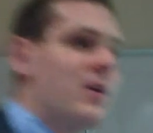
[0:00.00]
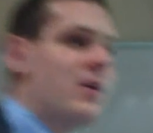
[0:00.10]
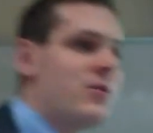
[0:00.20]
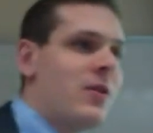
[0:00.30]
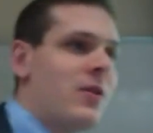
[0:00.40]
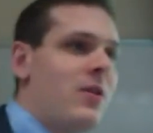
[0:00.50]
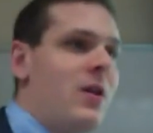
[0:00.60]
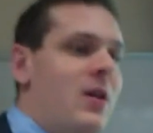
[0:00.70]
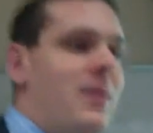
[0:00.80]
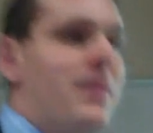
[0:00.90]
So
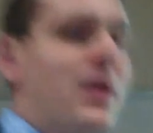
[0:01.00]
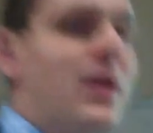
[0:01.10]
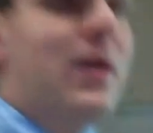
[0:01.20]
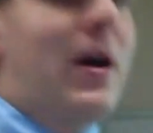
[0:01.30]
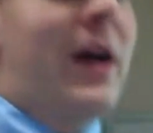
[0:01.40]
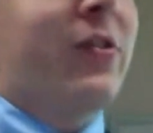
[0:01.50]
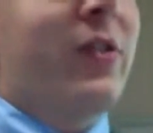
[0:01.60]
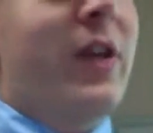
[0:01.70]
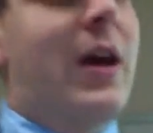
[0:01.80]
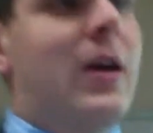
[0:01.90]
um, uh,
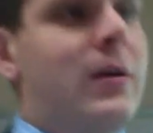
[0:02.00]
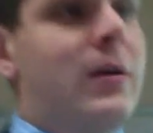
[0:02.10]
actually, I, I